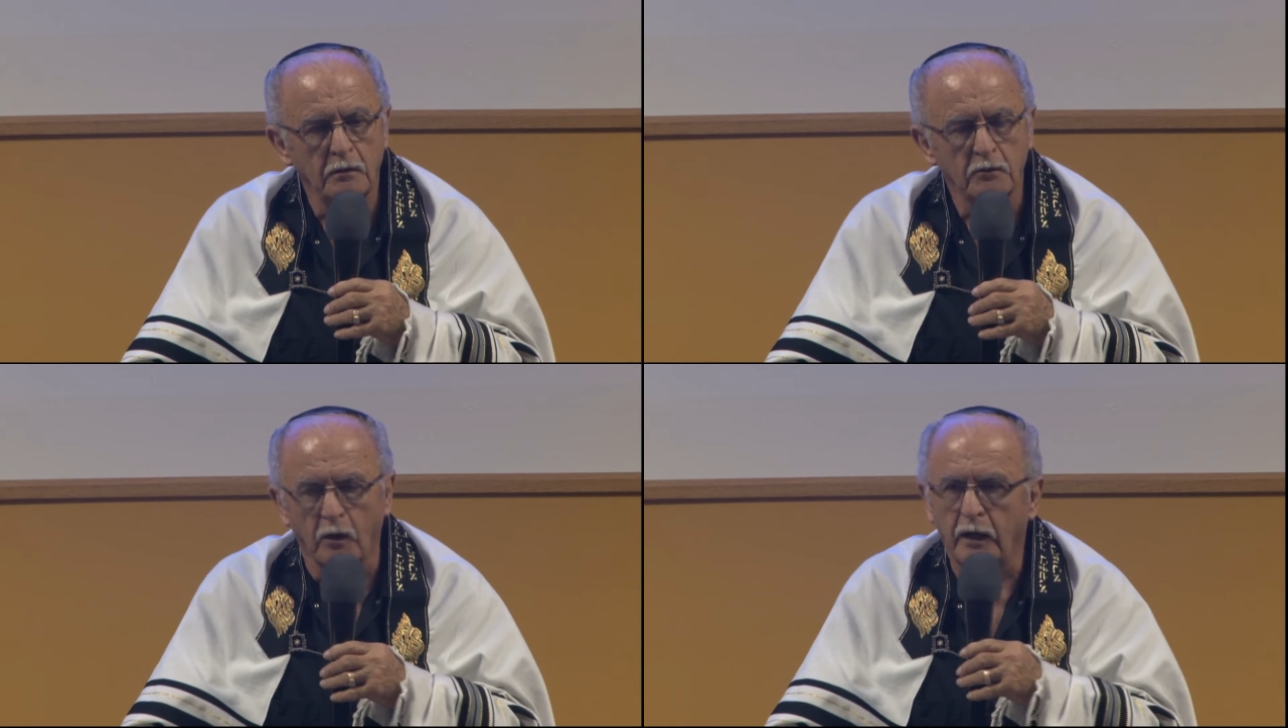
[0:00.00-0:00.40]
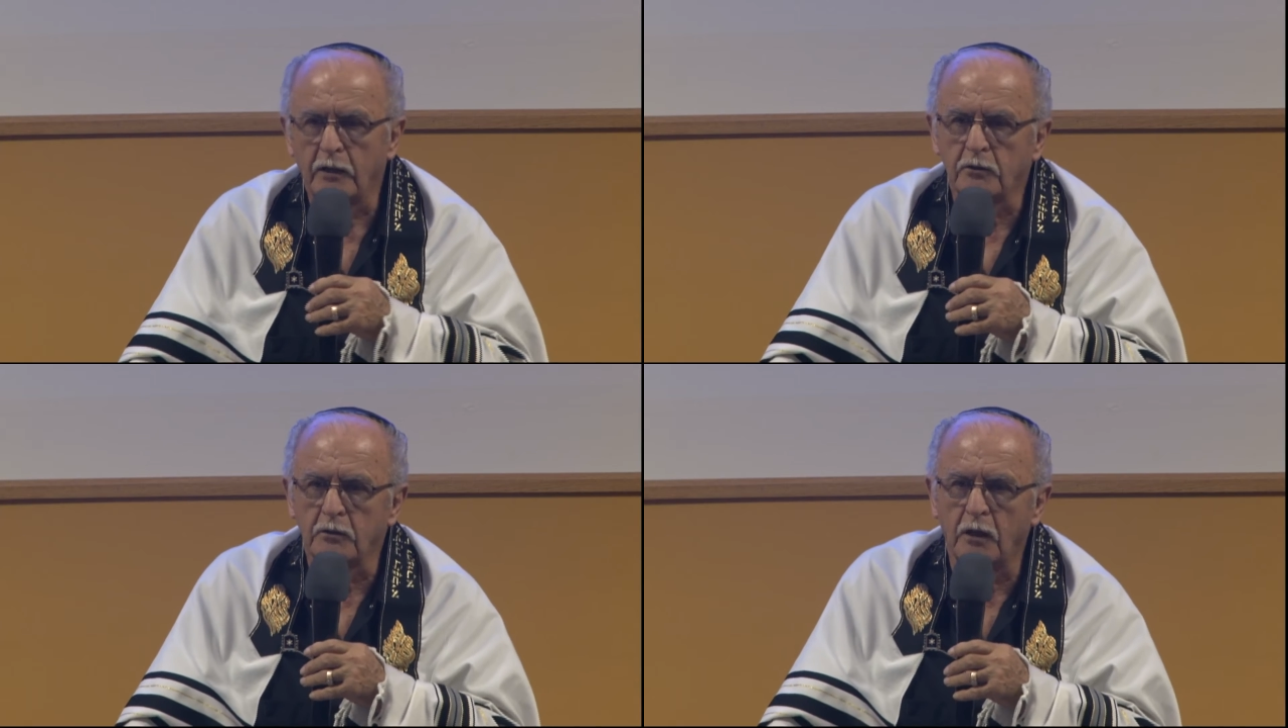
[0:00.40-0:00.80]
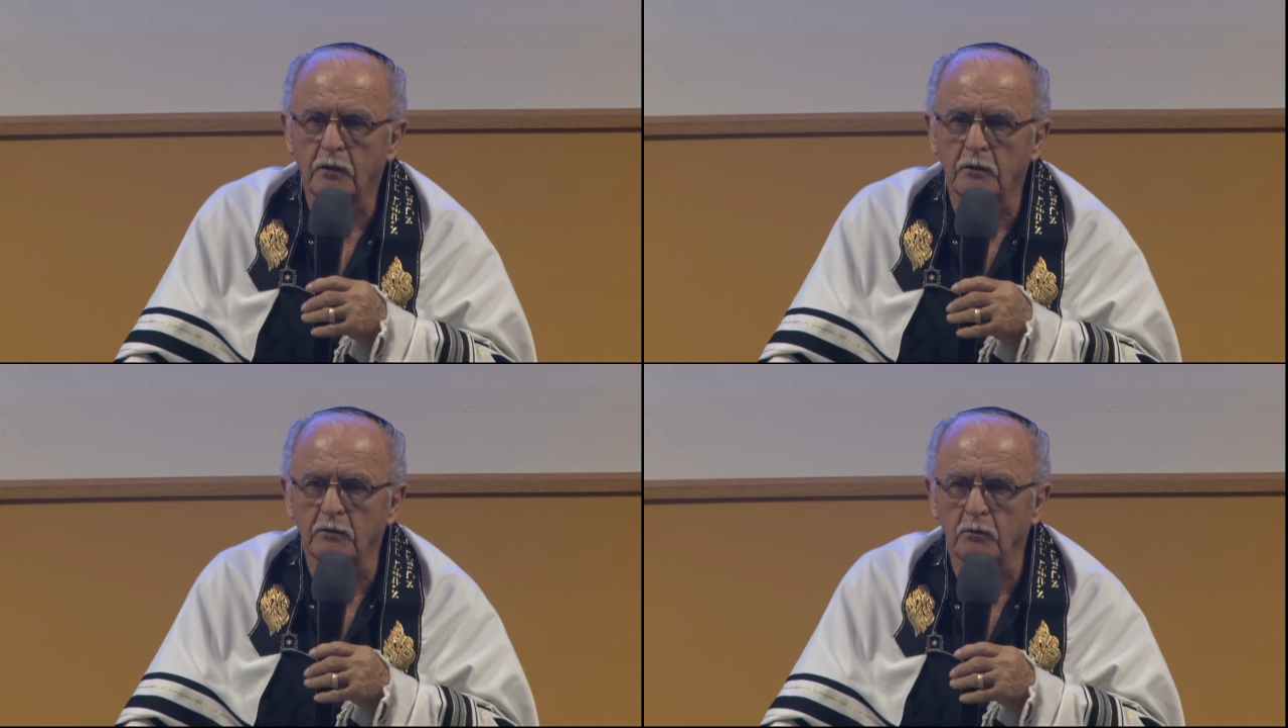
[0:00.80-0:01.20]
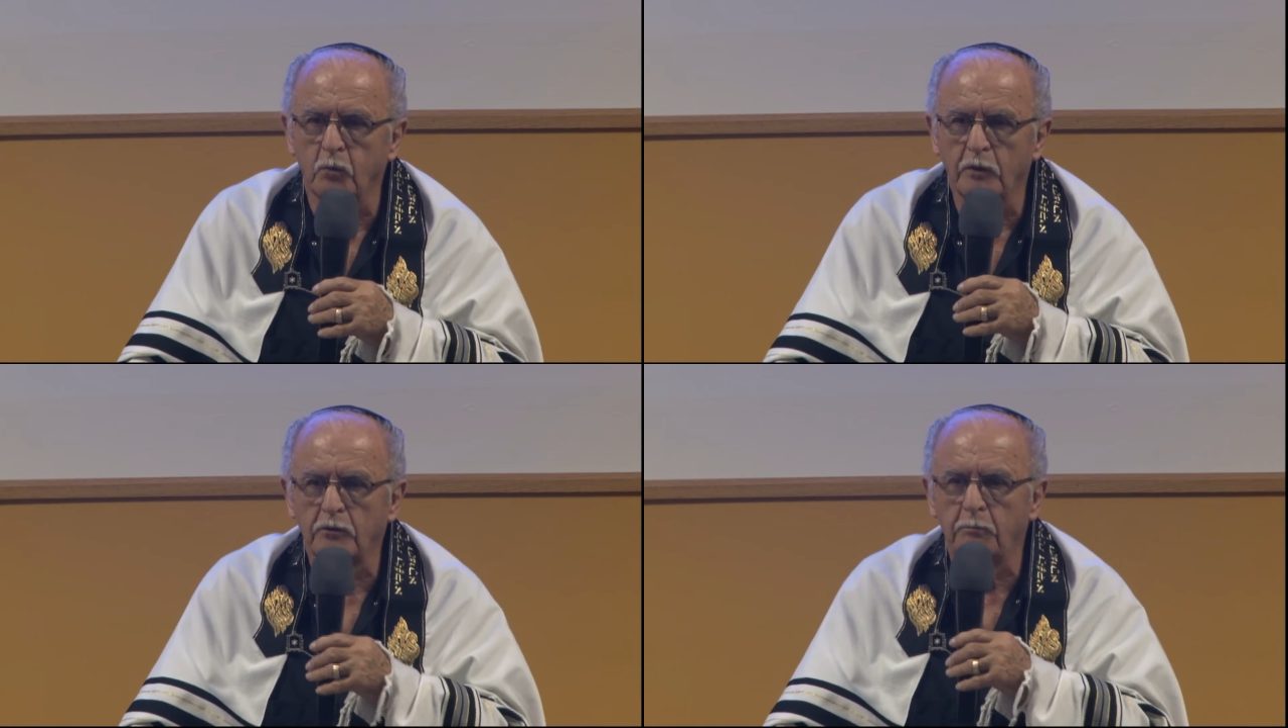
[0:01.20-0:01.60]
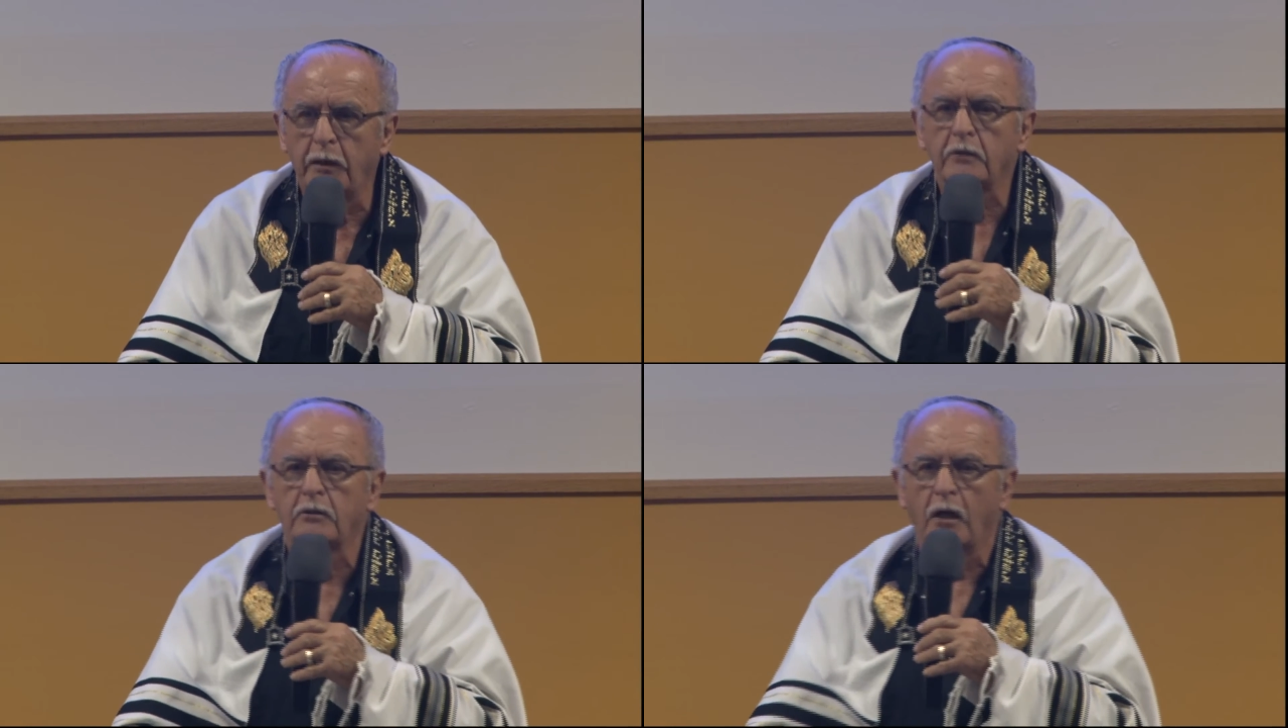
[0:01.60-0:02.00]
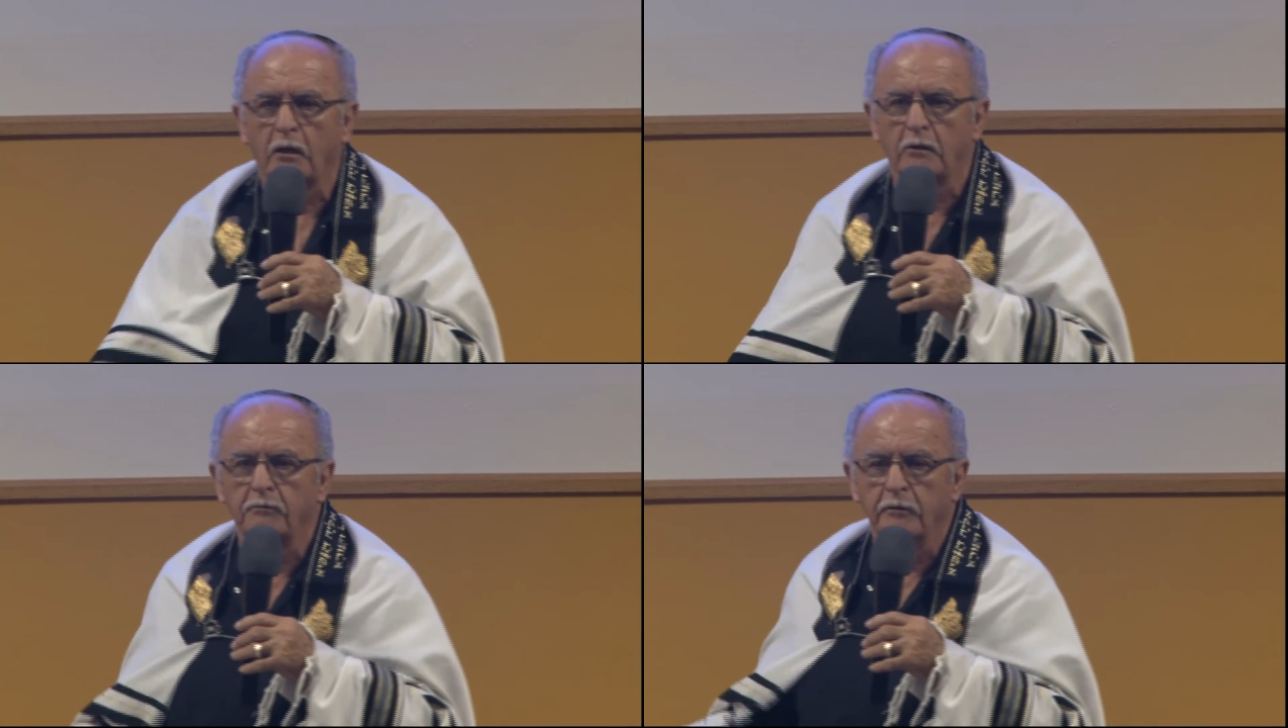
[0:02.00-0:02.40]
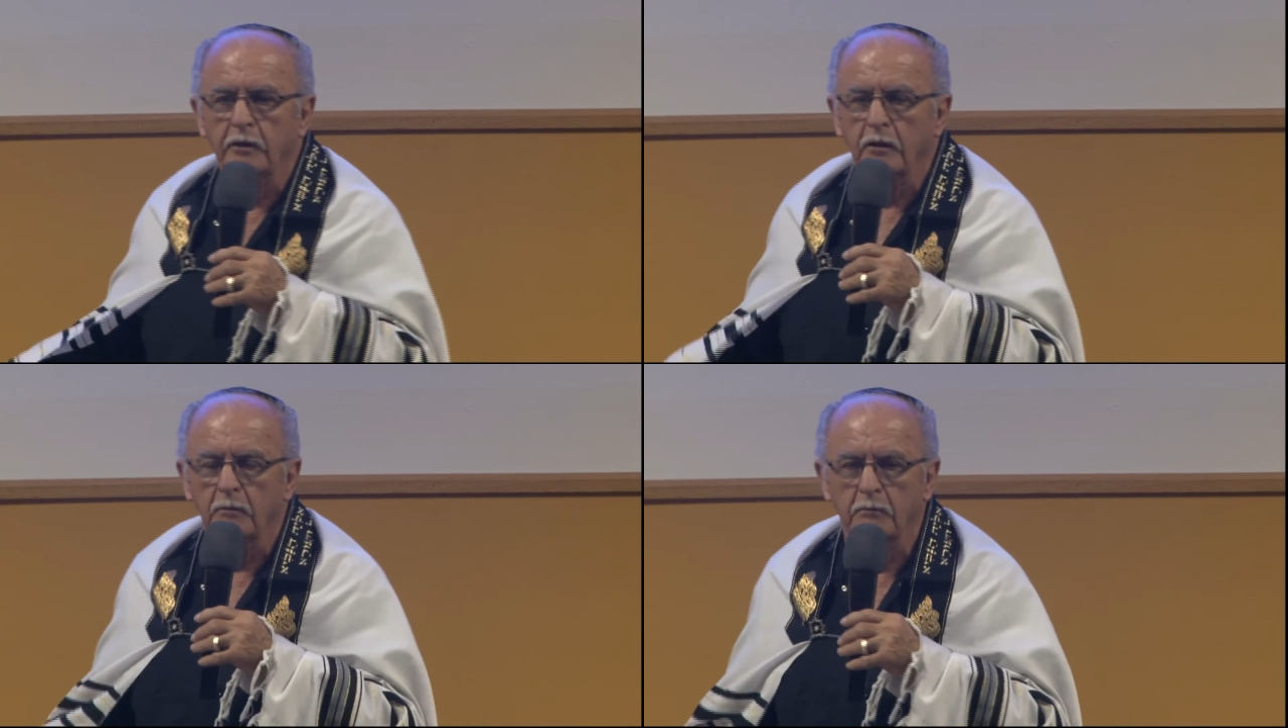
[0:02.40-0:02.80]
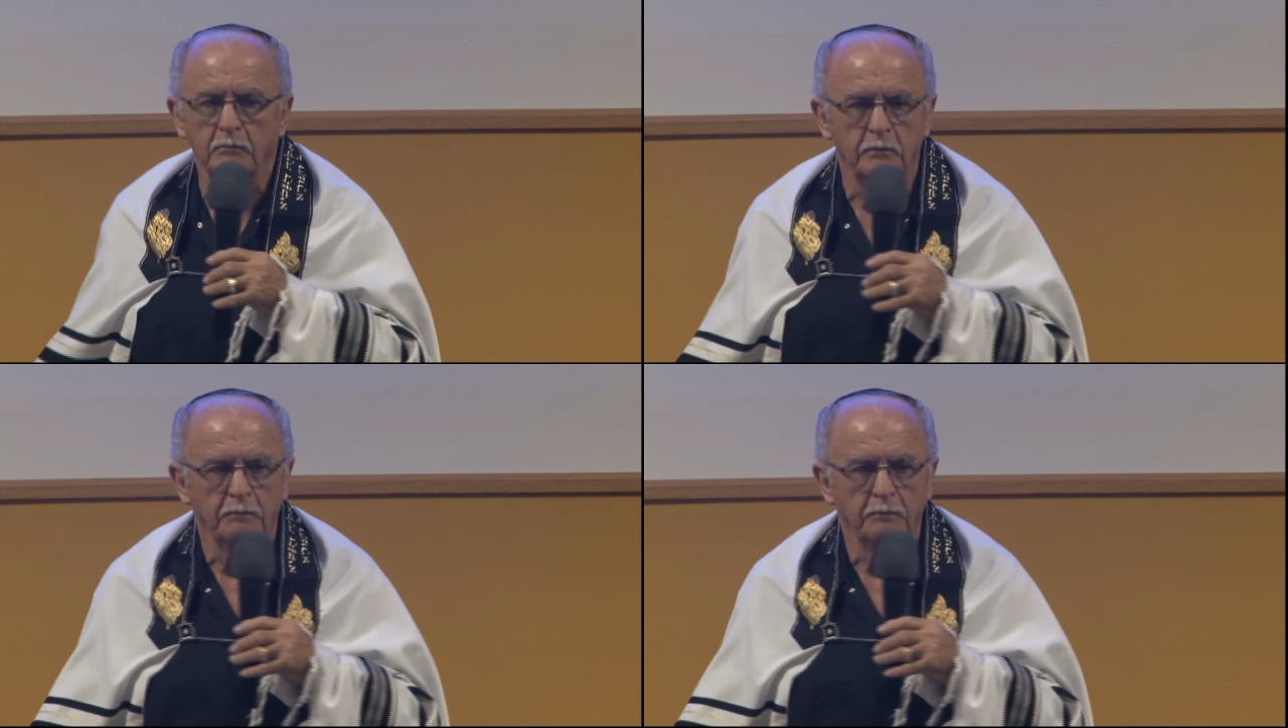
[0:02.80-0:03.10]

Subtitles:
So I asked the doctor, I said, where's the best doctor for him?